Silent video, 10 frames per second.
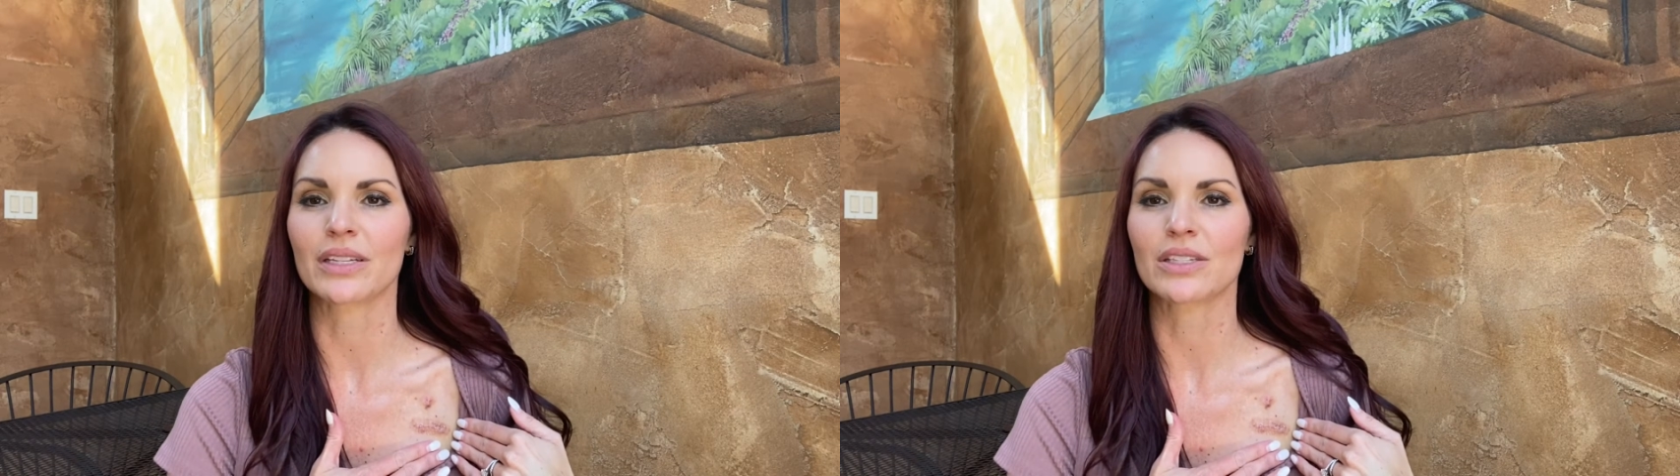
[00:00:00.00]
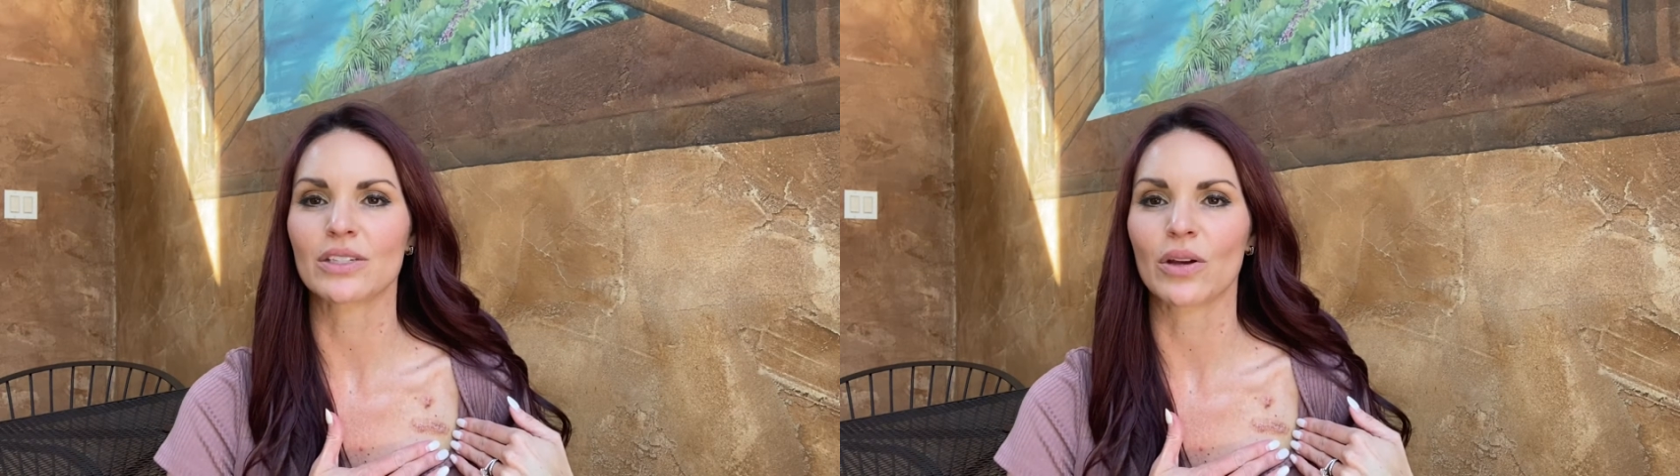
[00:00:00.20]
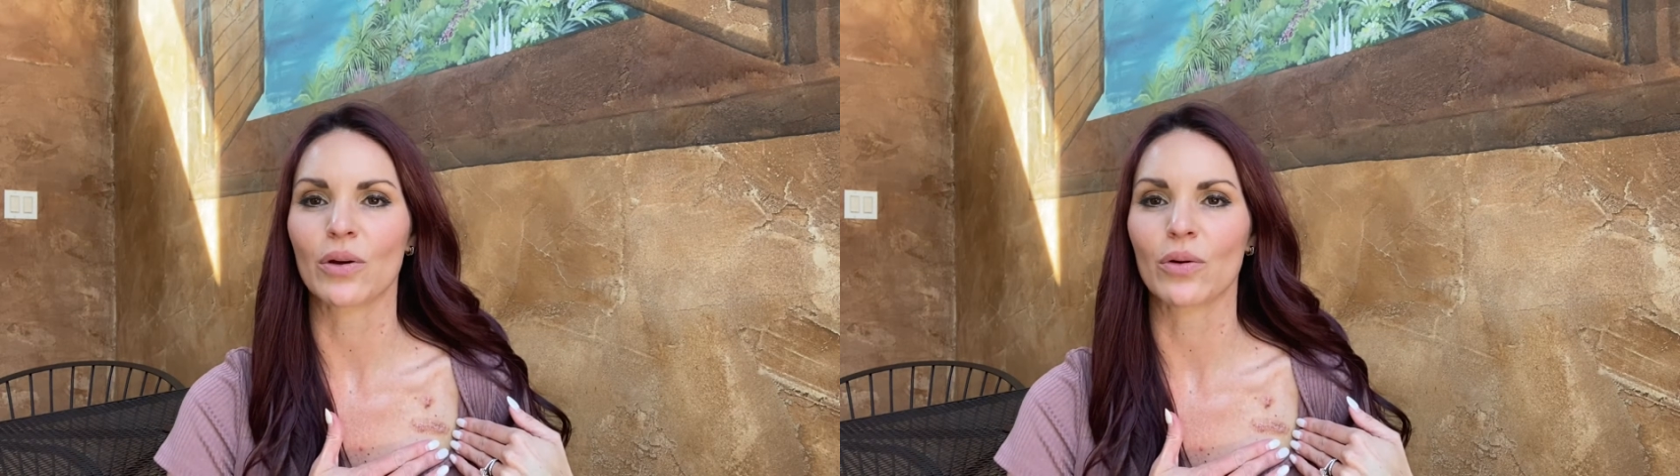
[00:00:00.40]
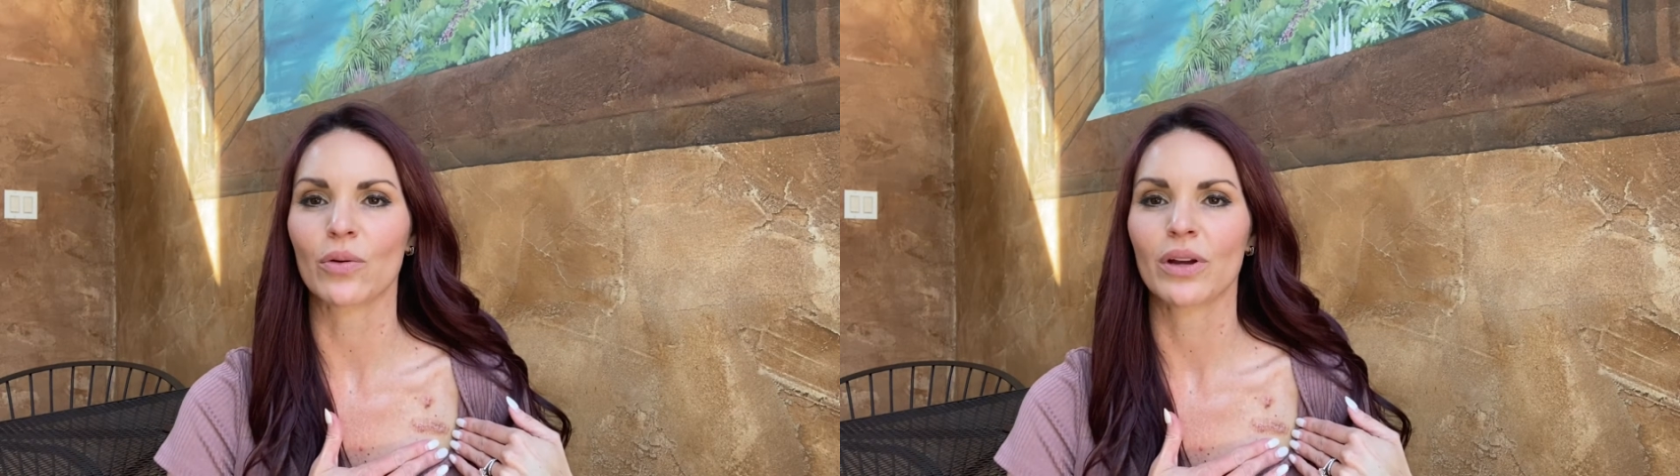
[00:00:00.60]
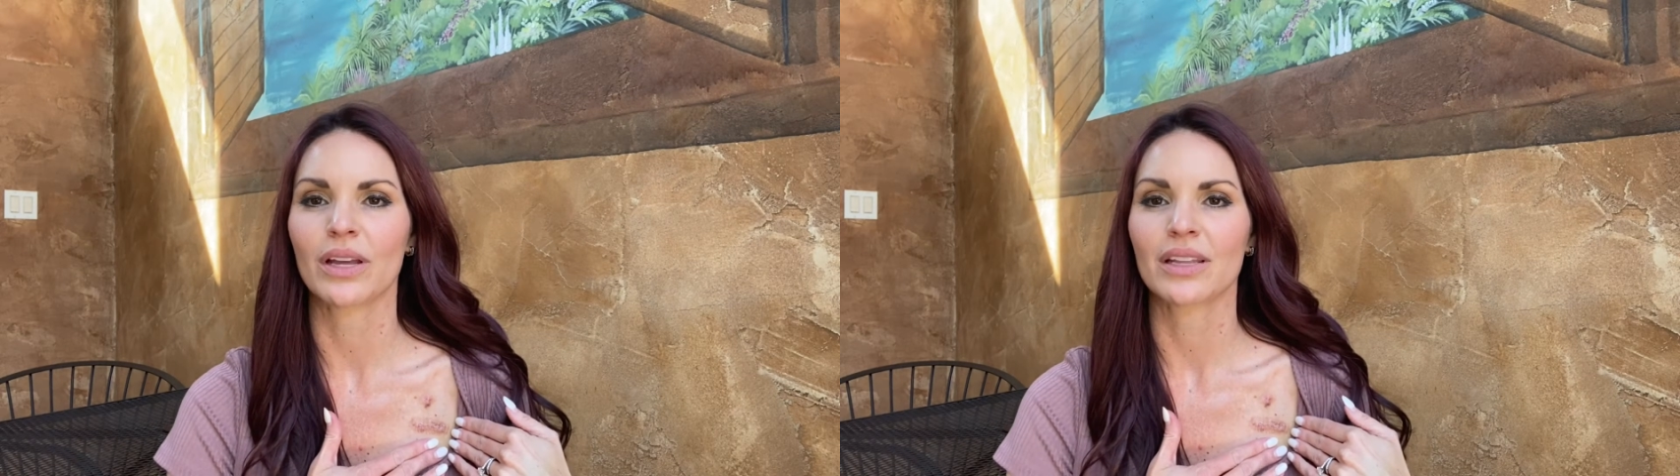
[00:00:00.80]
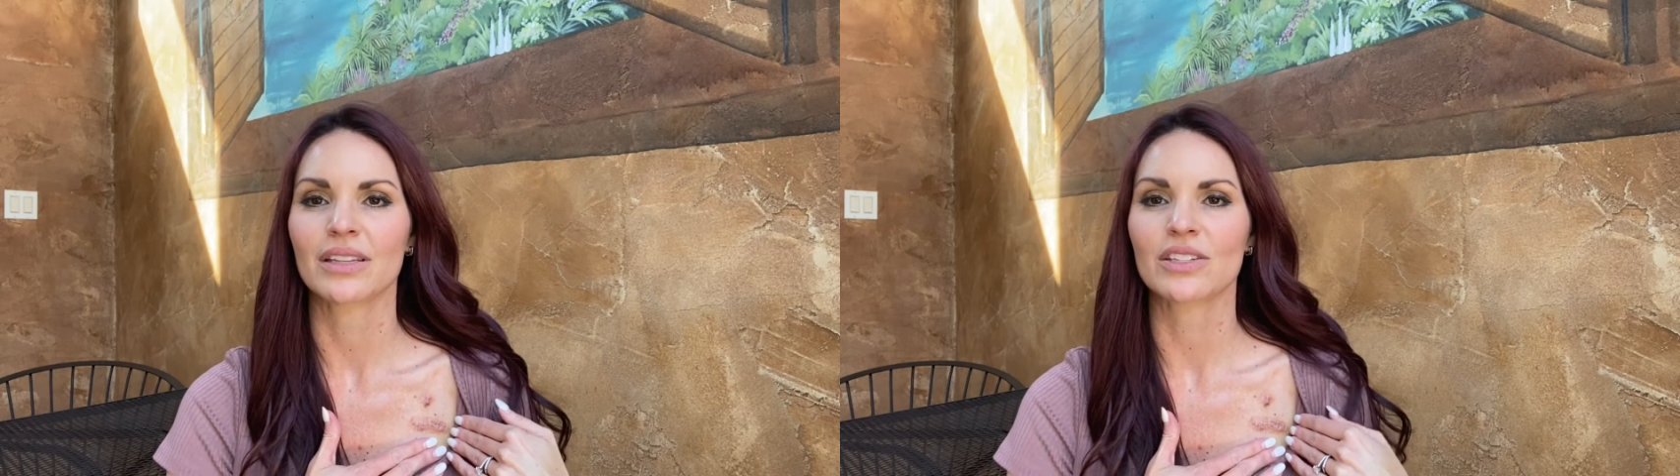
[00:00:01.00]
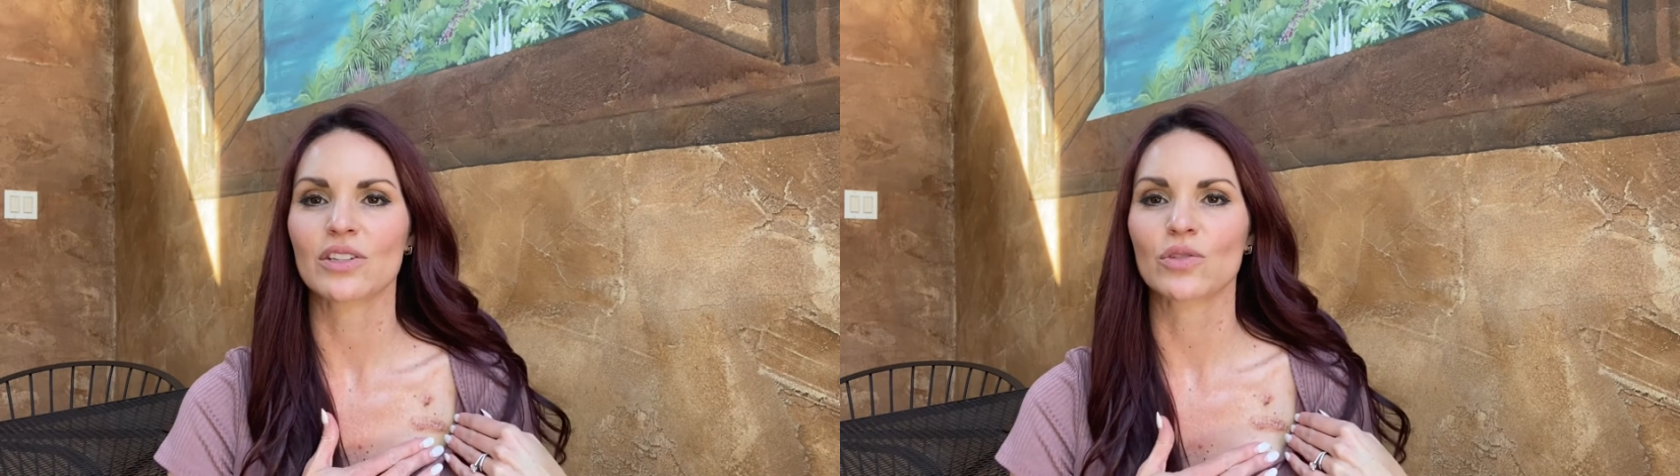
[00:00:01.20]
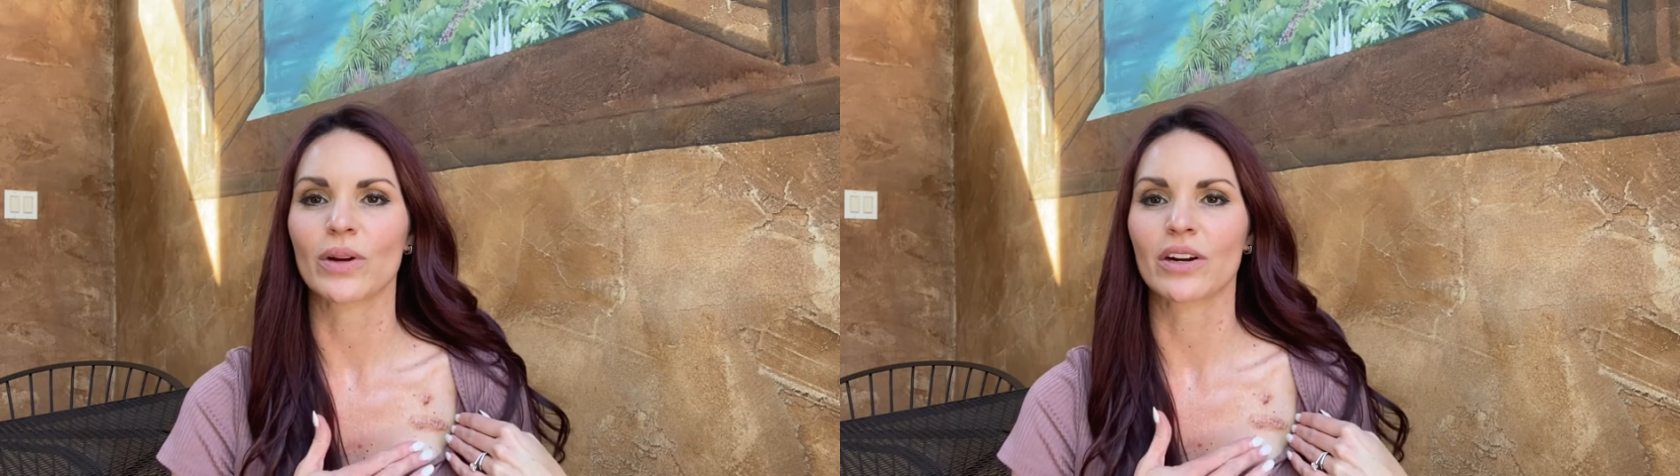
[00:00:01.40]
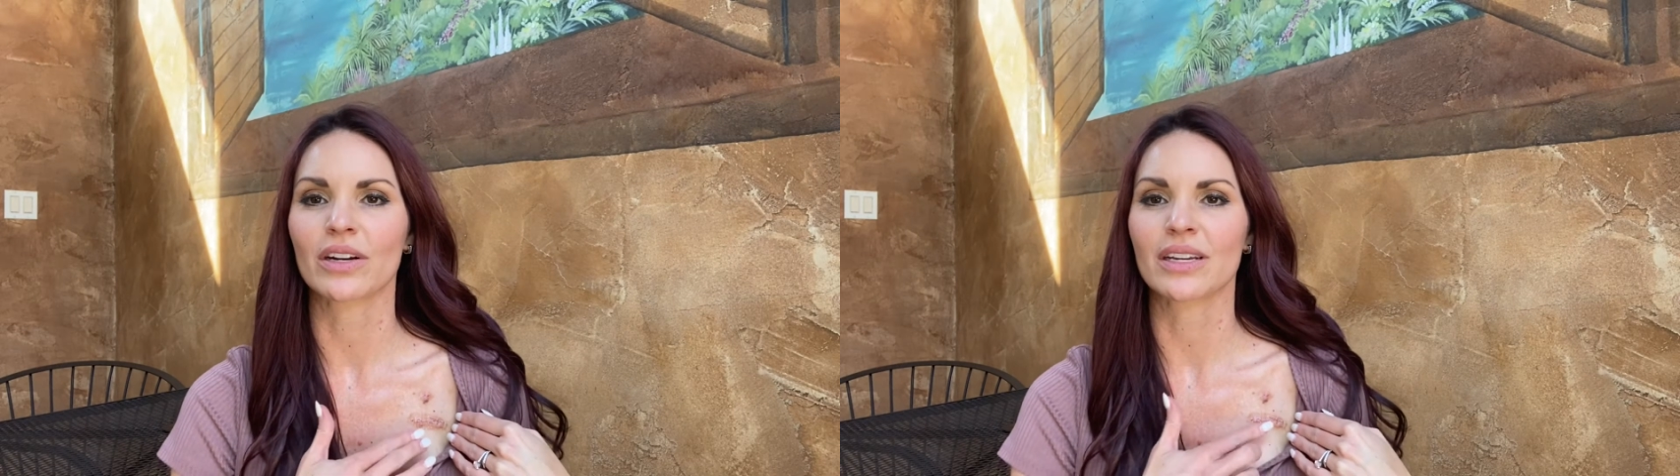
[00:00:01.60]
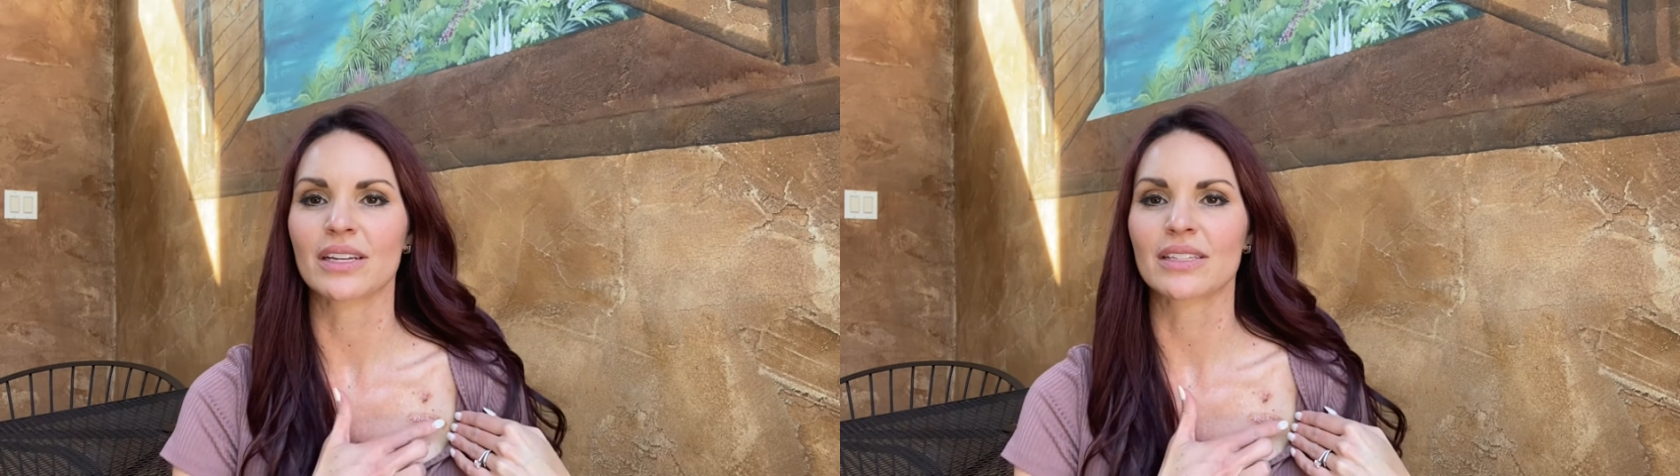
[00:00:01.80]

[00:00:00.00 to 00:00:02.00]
So this is where it is.